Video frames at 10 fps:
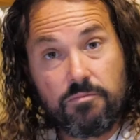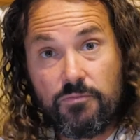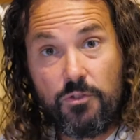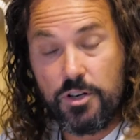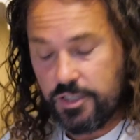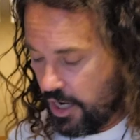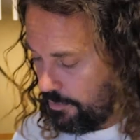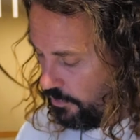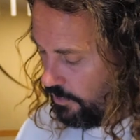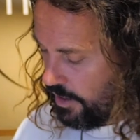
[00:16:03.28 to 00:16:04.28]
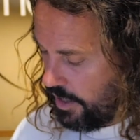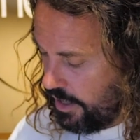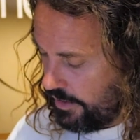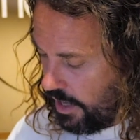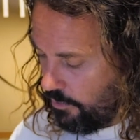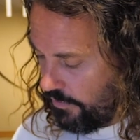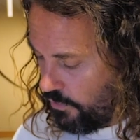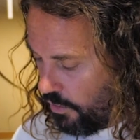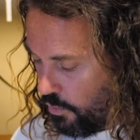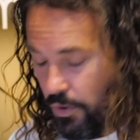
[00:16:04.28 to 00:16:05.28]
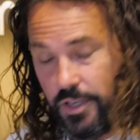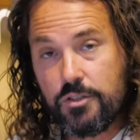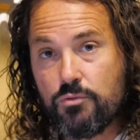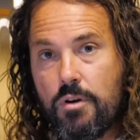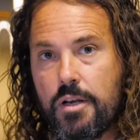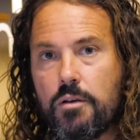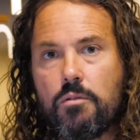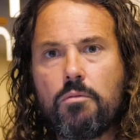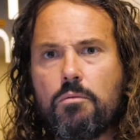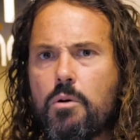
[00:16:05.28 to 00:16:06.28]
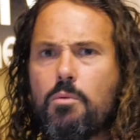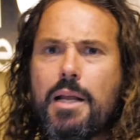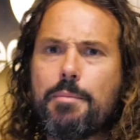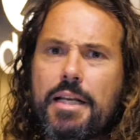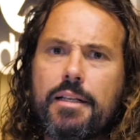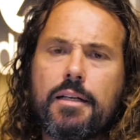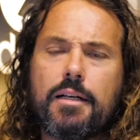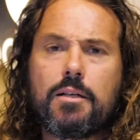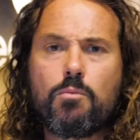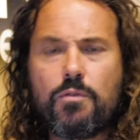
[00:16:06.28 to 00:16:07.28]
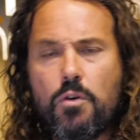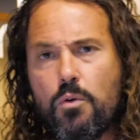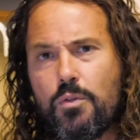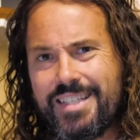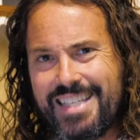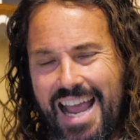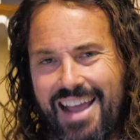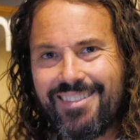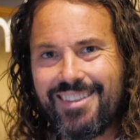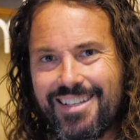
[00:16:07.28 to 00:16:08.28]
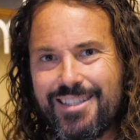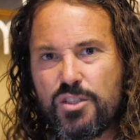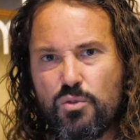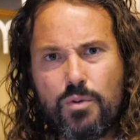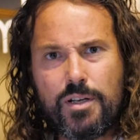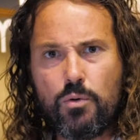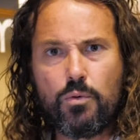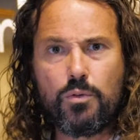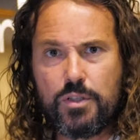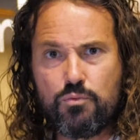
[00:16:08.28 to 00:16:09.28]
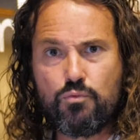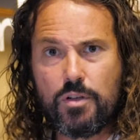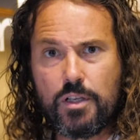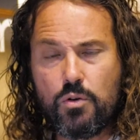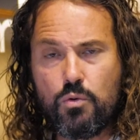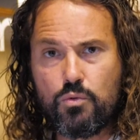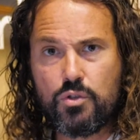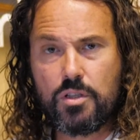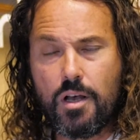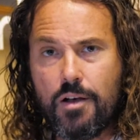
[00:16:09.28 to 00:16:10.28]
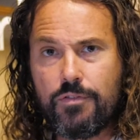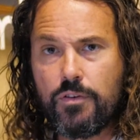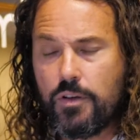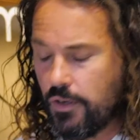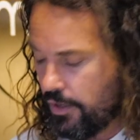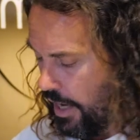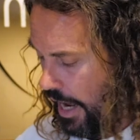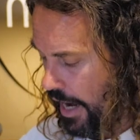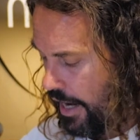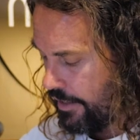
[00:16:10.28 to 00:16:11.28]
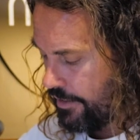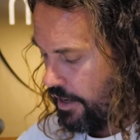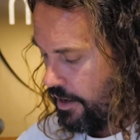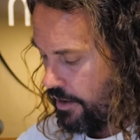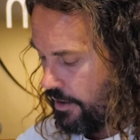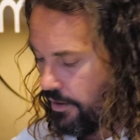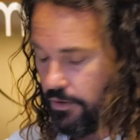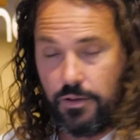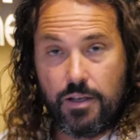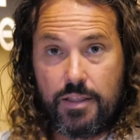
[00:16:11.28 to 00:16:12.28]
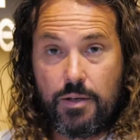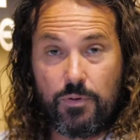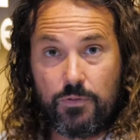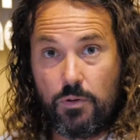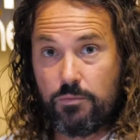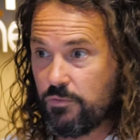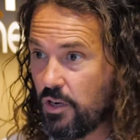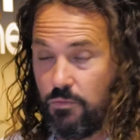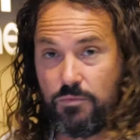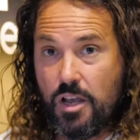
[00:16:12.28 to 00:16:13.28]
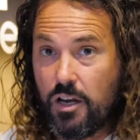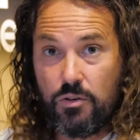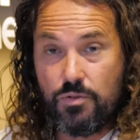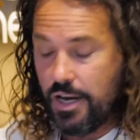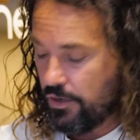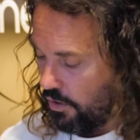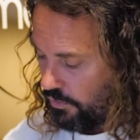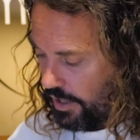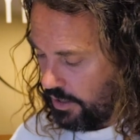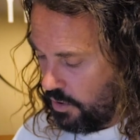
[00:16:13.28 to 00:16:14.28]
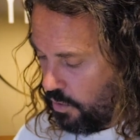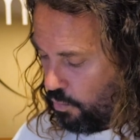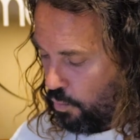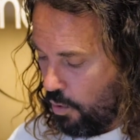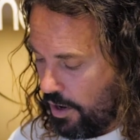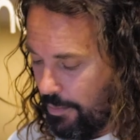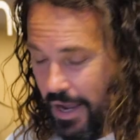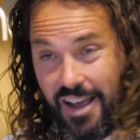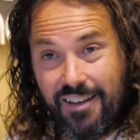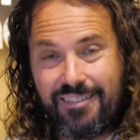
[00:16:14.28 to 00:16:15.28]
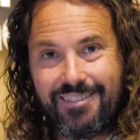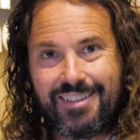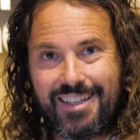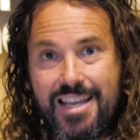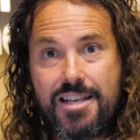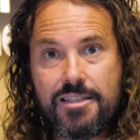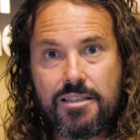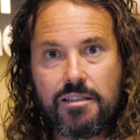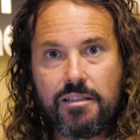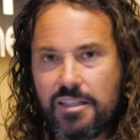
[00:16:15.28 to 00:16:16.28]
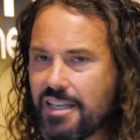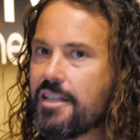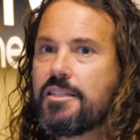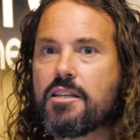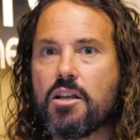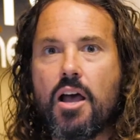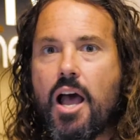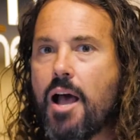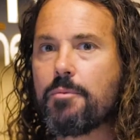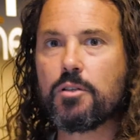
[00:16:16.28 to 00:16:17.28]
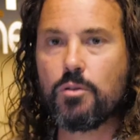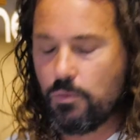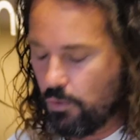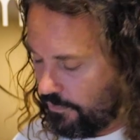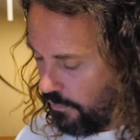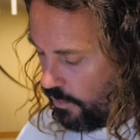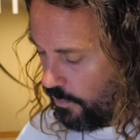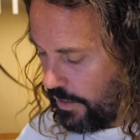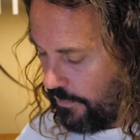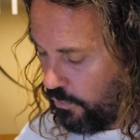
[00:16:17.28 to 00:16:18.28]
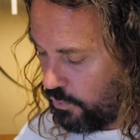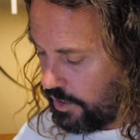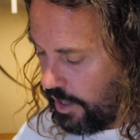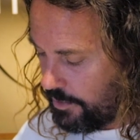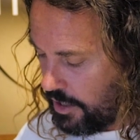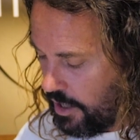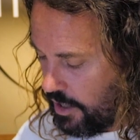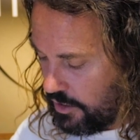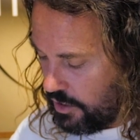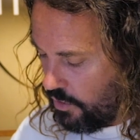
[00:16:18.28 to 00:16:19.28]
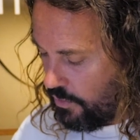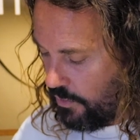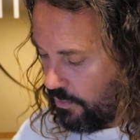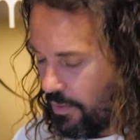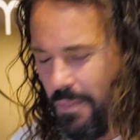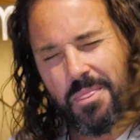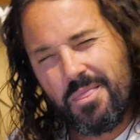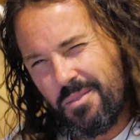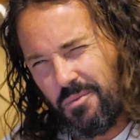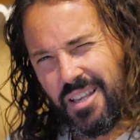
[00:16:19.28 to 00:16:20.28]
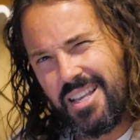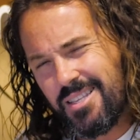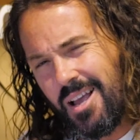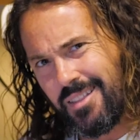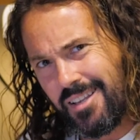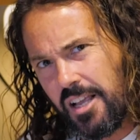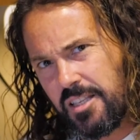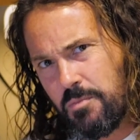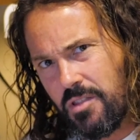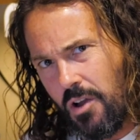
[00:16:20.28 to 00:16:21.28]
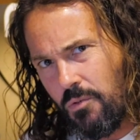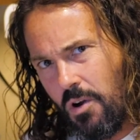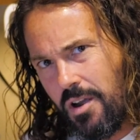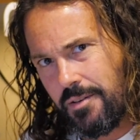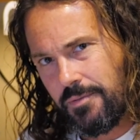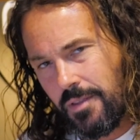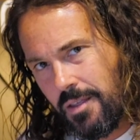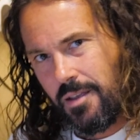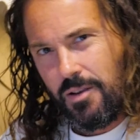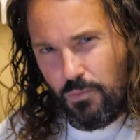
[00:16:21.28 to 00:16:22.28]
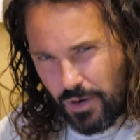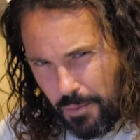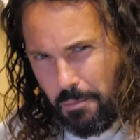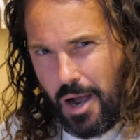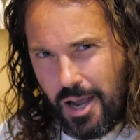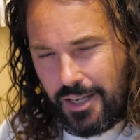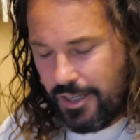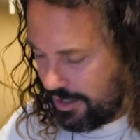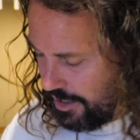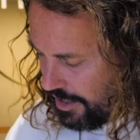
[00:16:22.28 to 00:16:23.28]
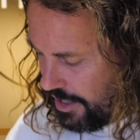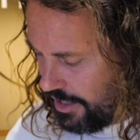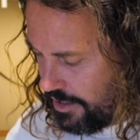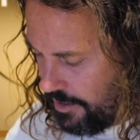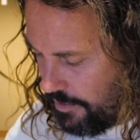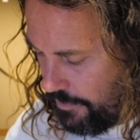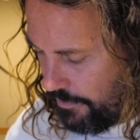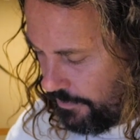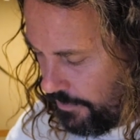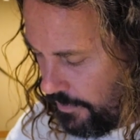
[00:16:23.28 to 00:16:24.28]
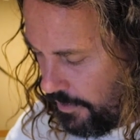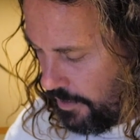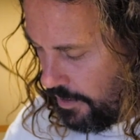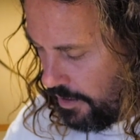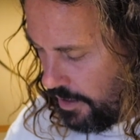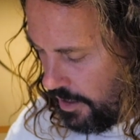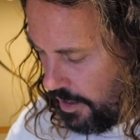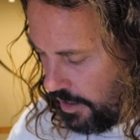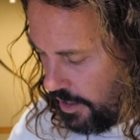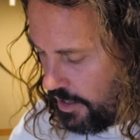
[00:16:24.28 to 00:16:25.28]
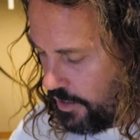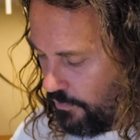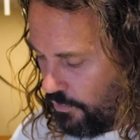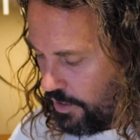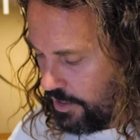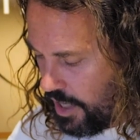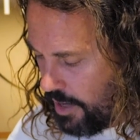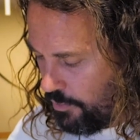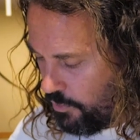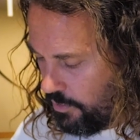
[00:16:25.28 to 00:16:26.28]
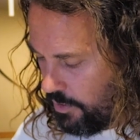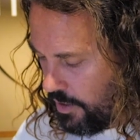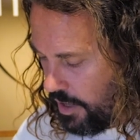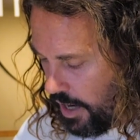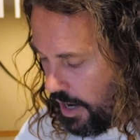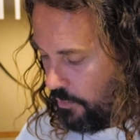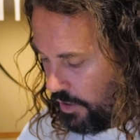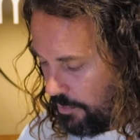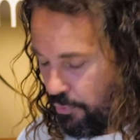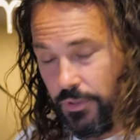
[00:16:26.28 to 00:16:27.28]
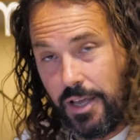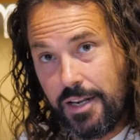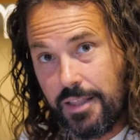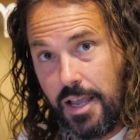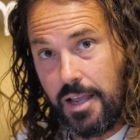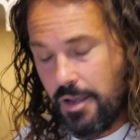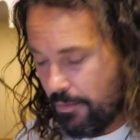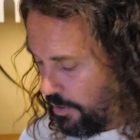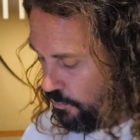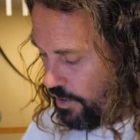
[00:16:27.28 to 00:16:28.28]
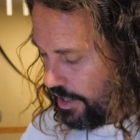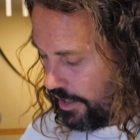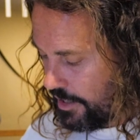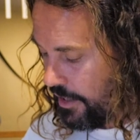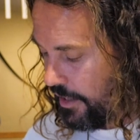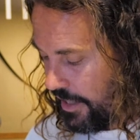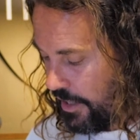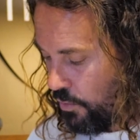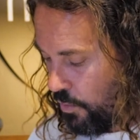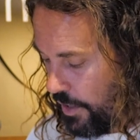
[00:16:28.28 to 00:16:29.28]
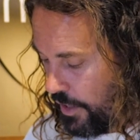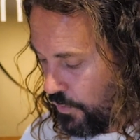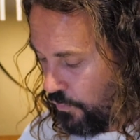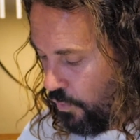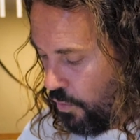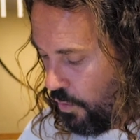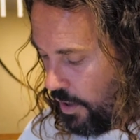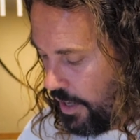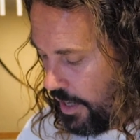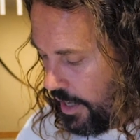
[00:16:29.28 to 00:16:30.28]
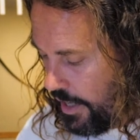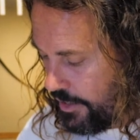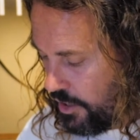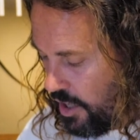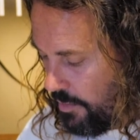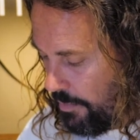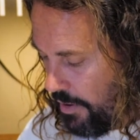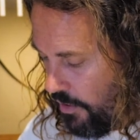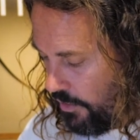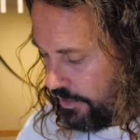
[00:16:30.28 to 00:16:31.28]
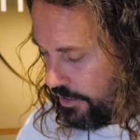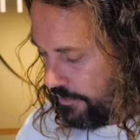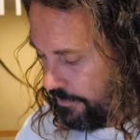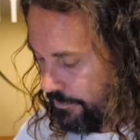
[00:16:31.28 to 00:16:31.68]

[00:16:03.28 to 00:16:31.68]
for example. Then we've got audience 3. Well, wait a minute. We've got all these athletes doing all of this really cool stuff, and then we've got younger and older. What about the kids? The kids are going to absolutely want to follow in their footsteps. So the kids aren't the customer though, right? We're going to market it to the kids. Kids, for example, we're going to put that in there, but realistically in audience 4, it's going to be parents.